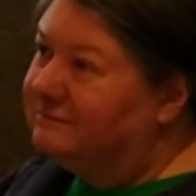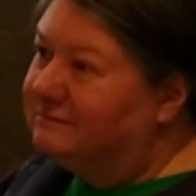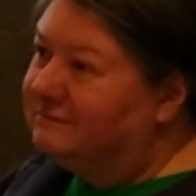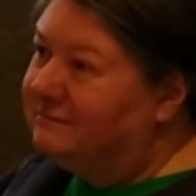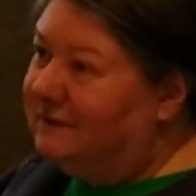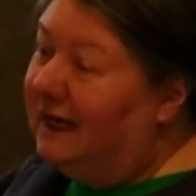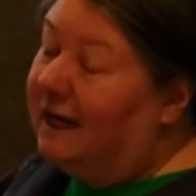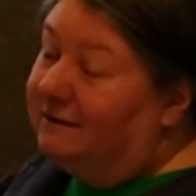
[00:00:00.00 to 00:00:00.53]

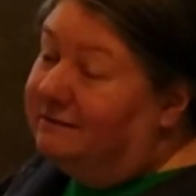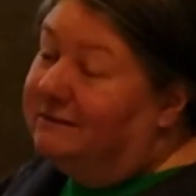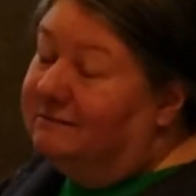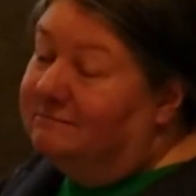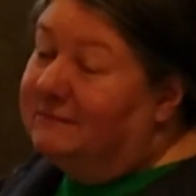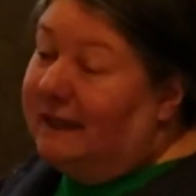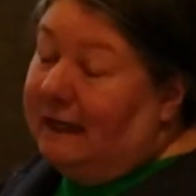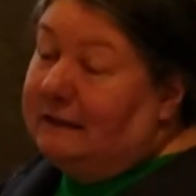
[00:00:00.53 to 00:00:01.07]
yeah, the
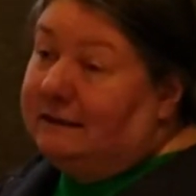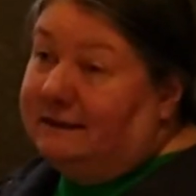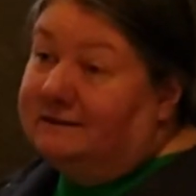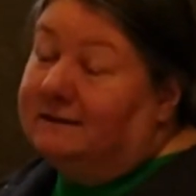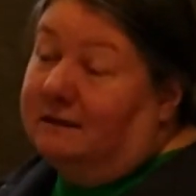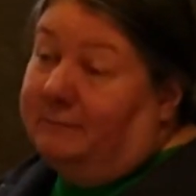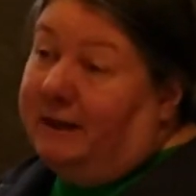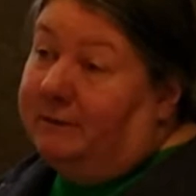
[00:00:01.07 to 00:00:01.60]
candidate's
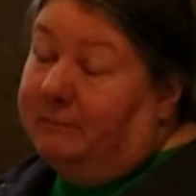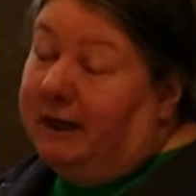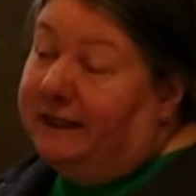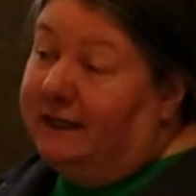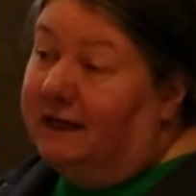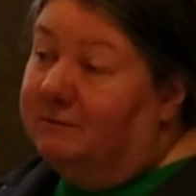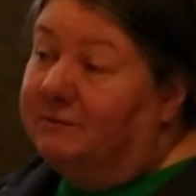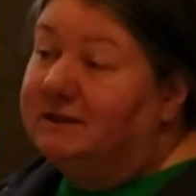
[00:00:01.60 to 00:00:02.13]
gonna make money
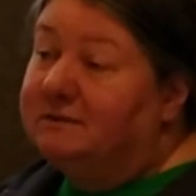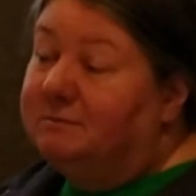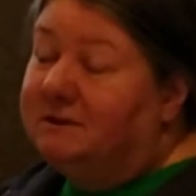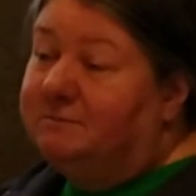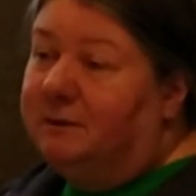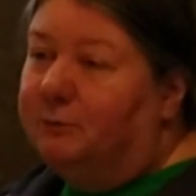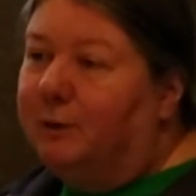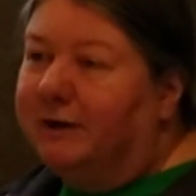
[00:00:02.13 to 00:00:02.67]
on it, but it's supposed to
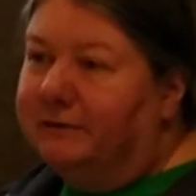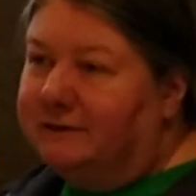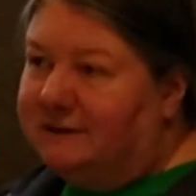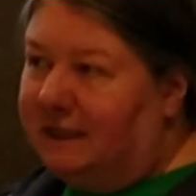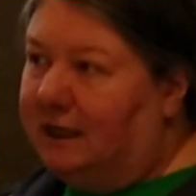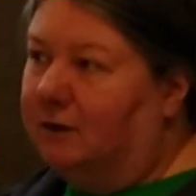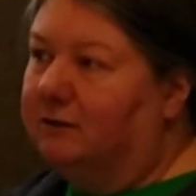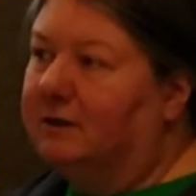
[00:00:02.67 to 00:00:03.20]
be wear and
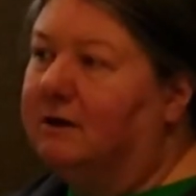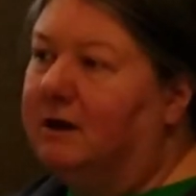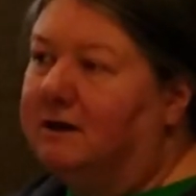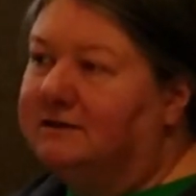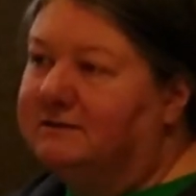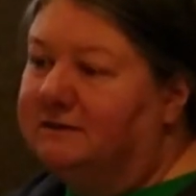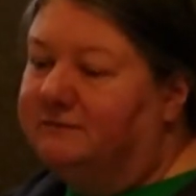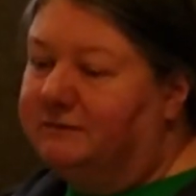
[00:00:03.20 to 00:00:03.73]
tear, the
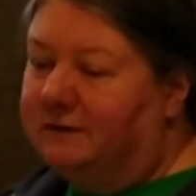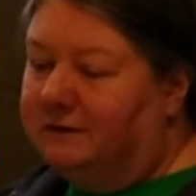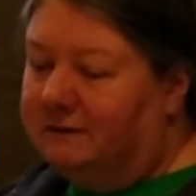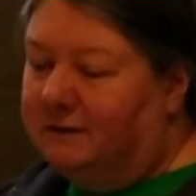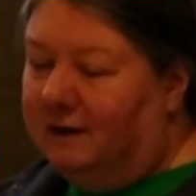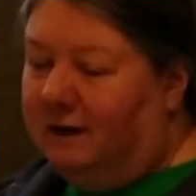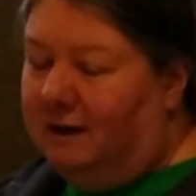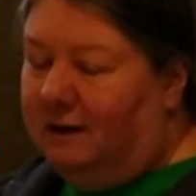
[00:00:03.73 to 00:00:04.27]
cost of the
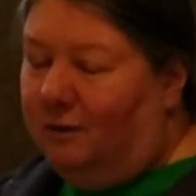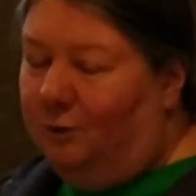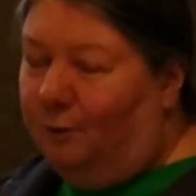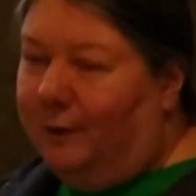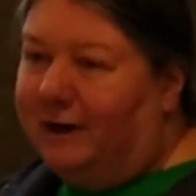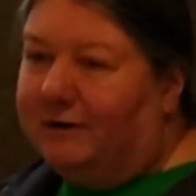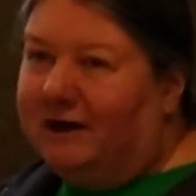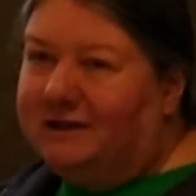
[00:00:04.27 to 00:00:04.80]

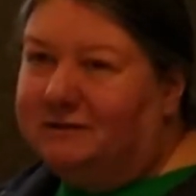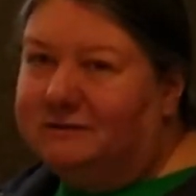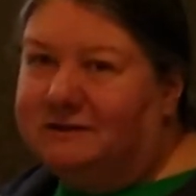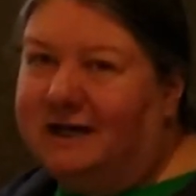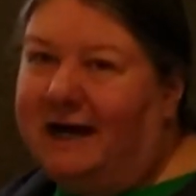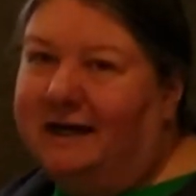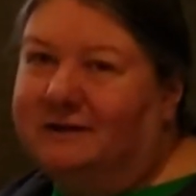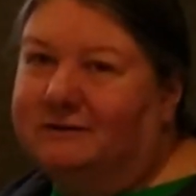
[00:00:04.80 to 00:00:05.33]
wear on your
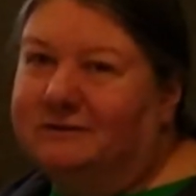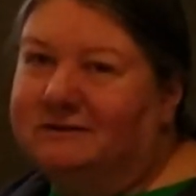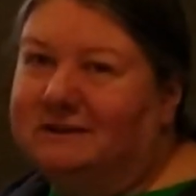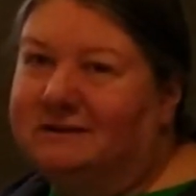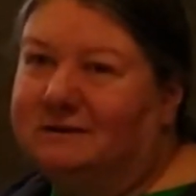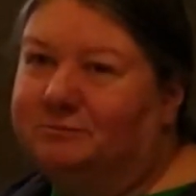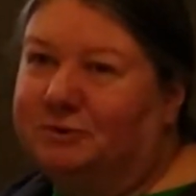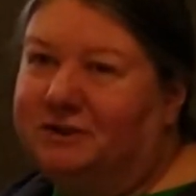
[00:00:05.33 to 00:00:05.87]
tires and
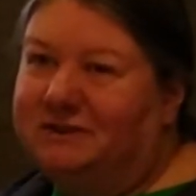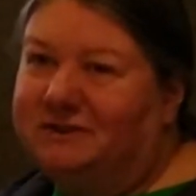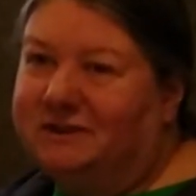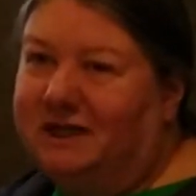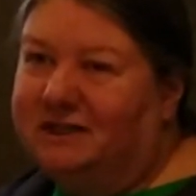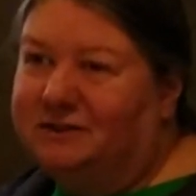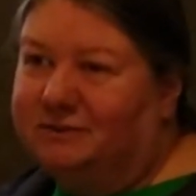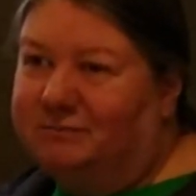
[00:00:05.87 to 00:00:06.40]

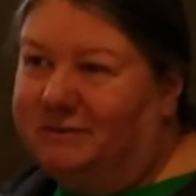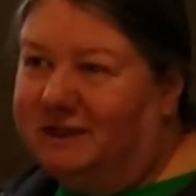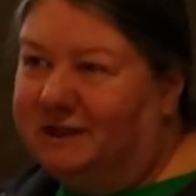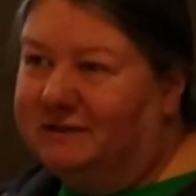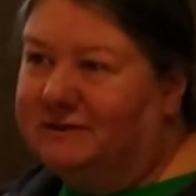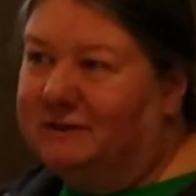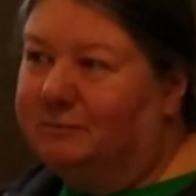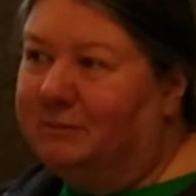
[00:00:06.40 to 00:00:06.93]
depreciation
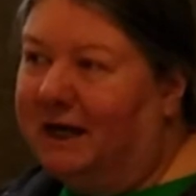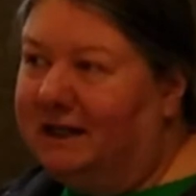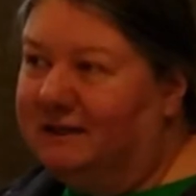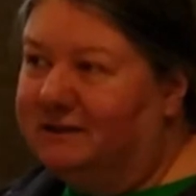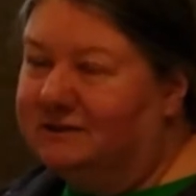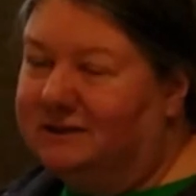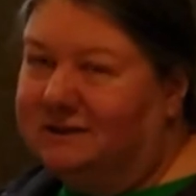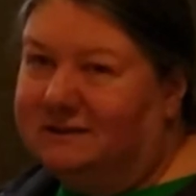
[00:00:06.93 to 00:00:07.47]
because your
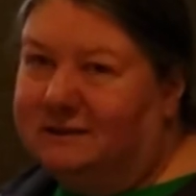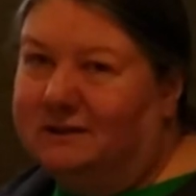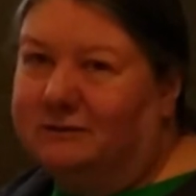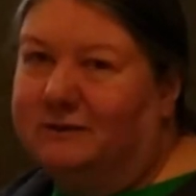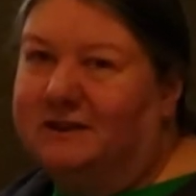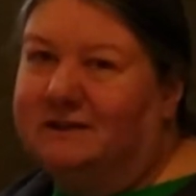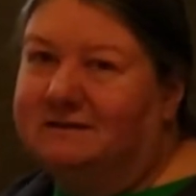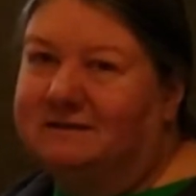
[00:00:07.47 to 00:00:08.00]
mileage has
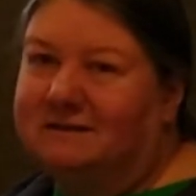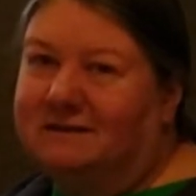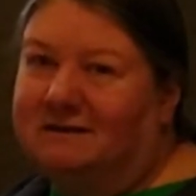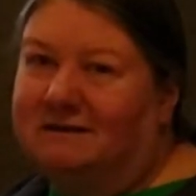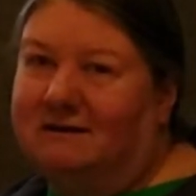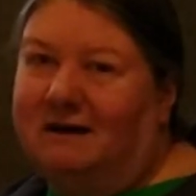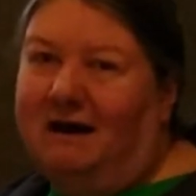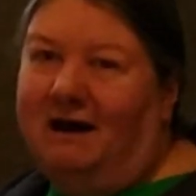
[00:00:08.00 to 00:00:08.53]
increased and
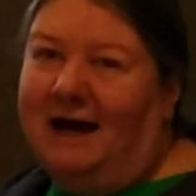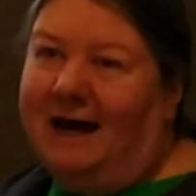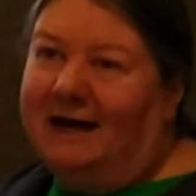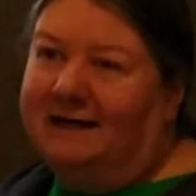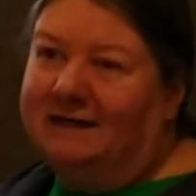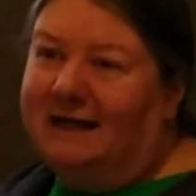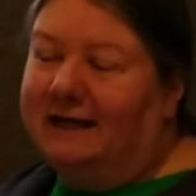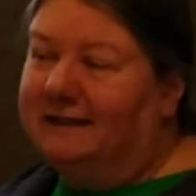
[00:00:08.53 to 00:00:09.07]
on
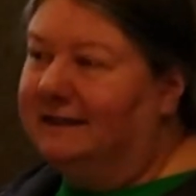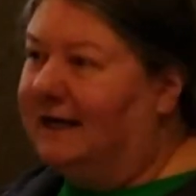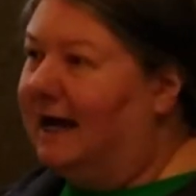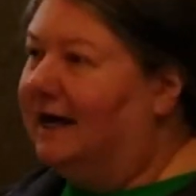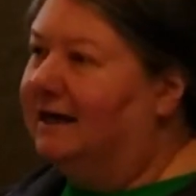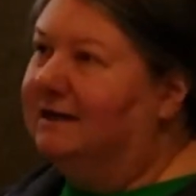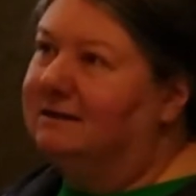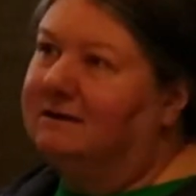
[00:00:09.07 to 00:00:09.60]
and on and
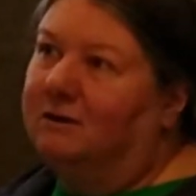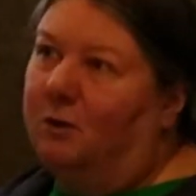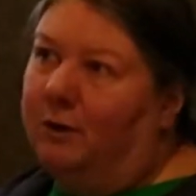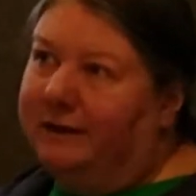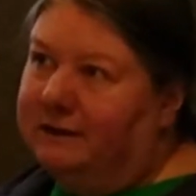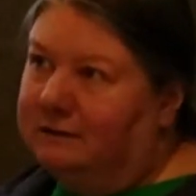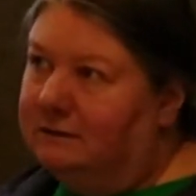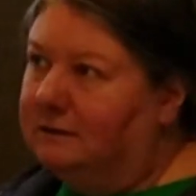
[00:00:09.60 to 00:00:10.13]
on, and the
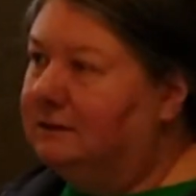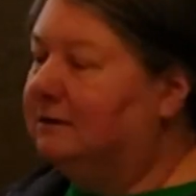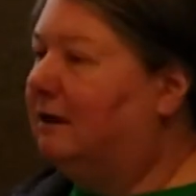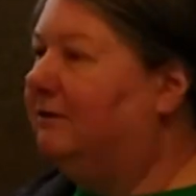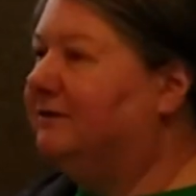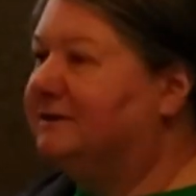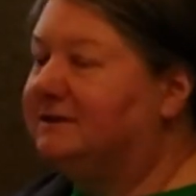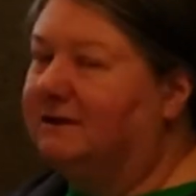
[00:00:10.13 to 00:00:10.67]
oil and all
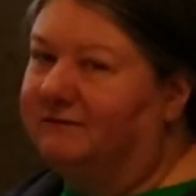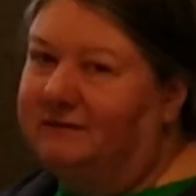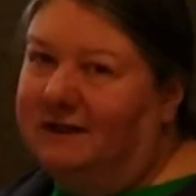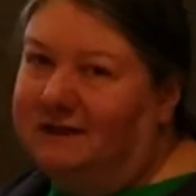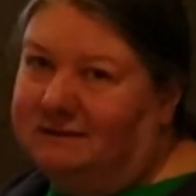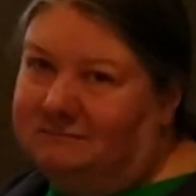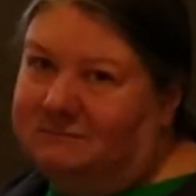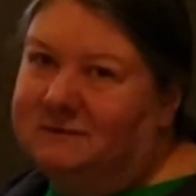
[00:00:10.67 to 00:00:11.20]
the stuff that
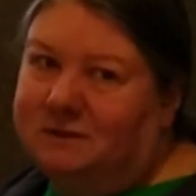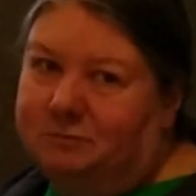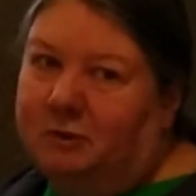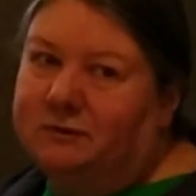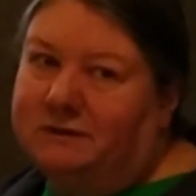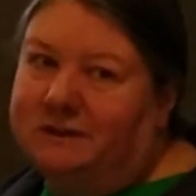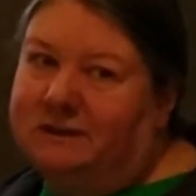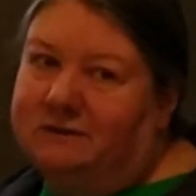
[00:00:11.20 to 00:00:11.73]
it
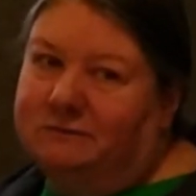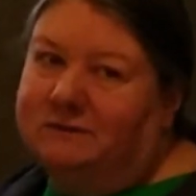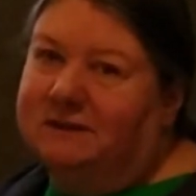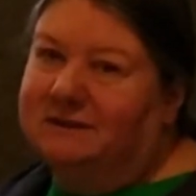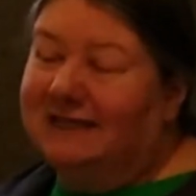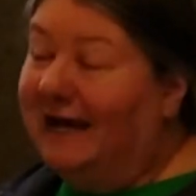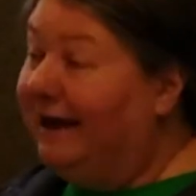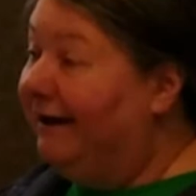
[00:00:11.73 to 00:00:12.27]
supposedly uses.
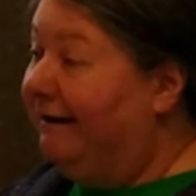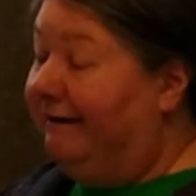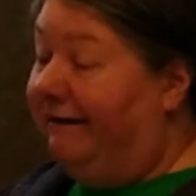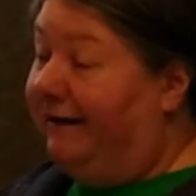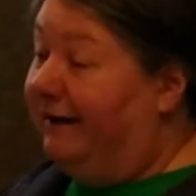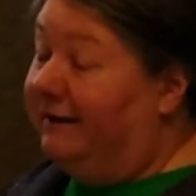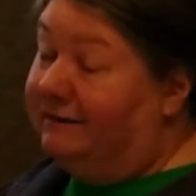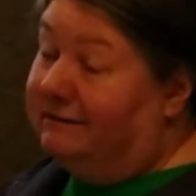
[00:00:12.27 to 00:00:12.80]

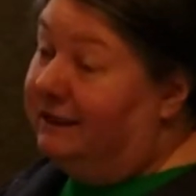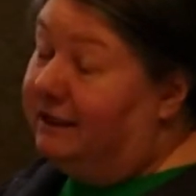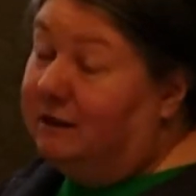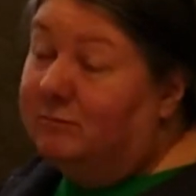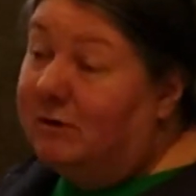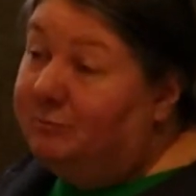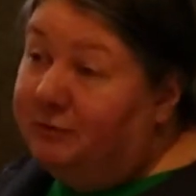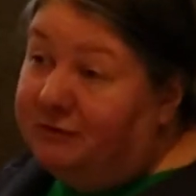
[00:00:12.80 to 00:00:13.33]
And they come
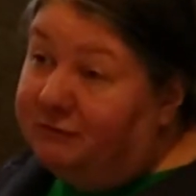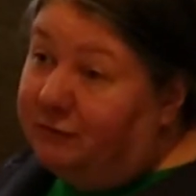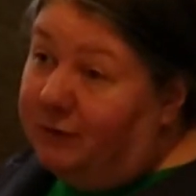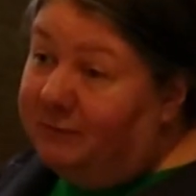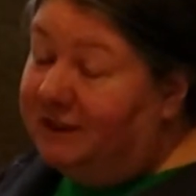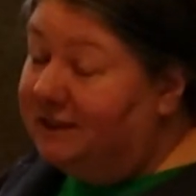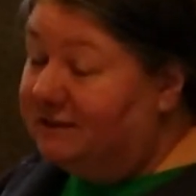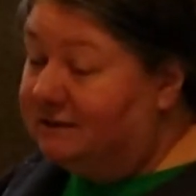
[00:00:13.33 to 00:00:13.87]
up with a
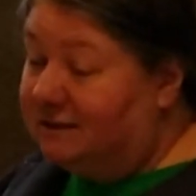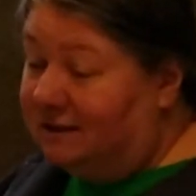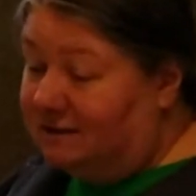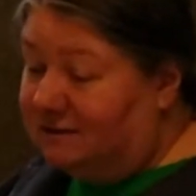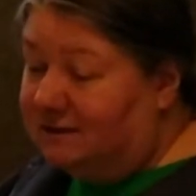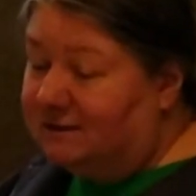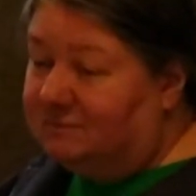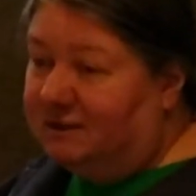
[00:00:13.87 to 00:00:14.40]
formula and say it's
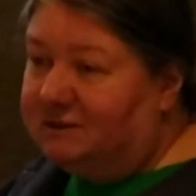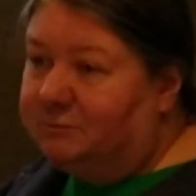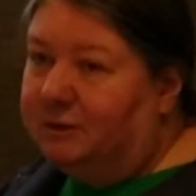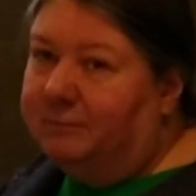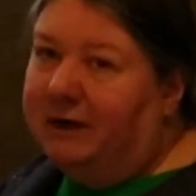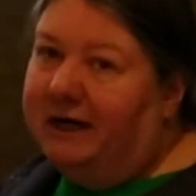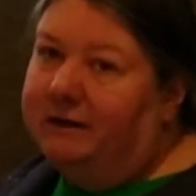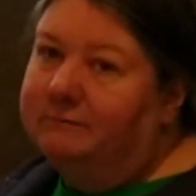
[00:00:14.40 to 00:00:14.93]
this much per
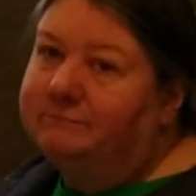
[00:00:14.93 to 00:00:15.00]
mile.